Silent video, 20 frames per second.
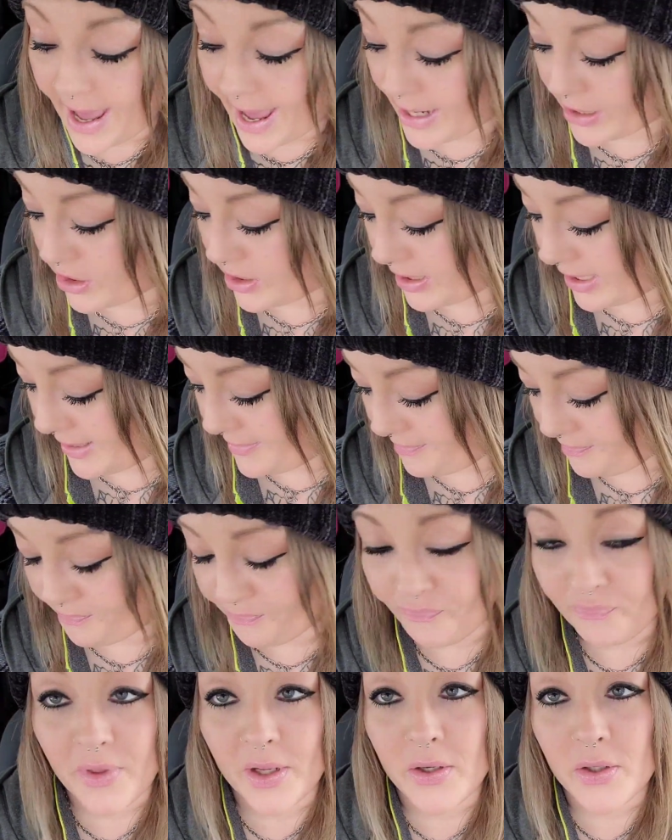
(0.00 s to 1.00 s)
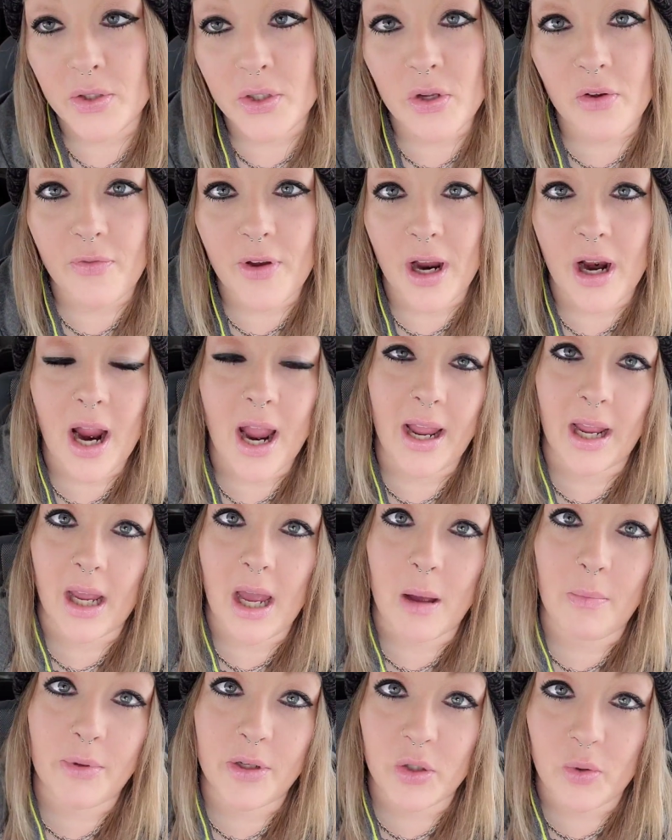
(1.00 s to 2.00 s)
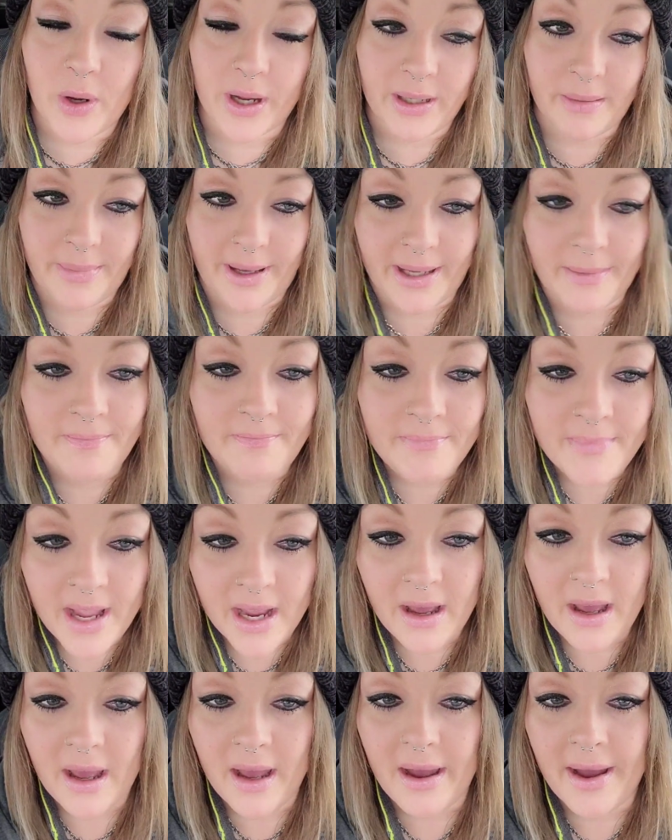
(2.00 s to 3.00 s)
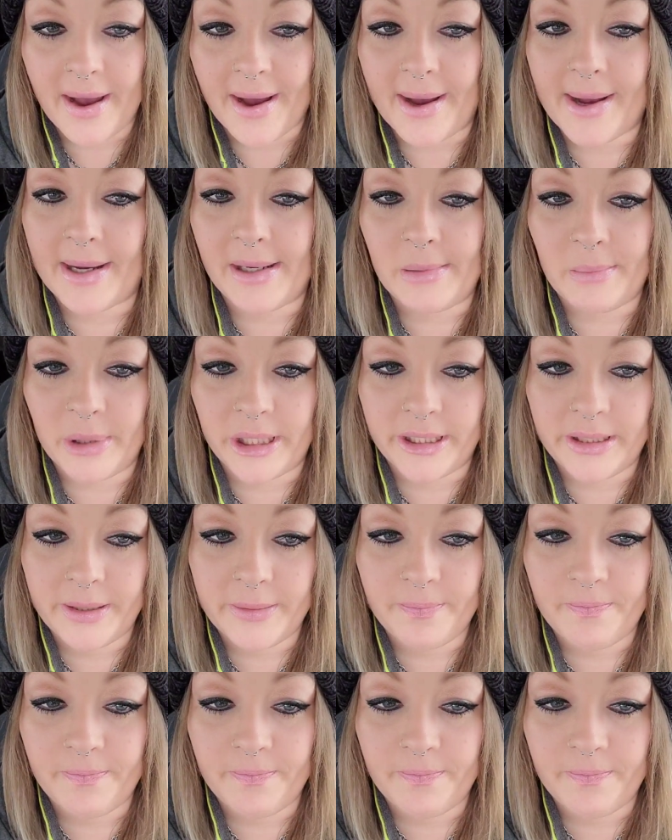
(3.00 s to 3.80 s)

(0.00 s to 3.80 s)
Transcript: Actually, so far I accomplished quite a bit. Um,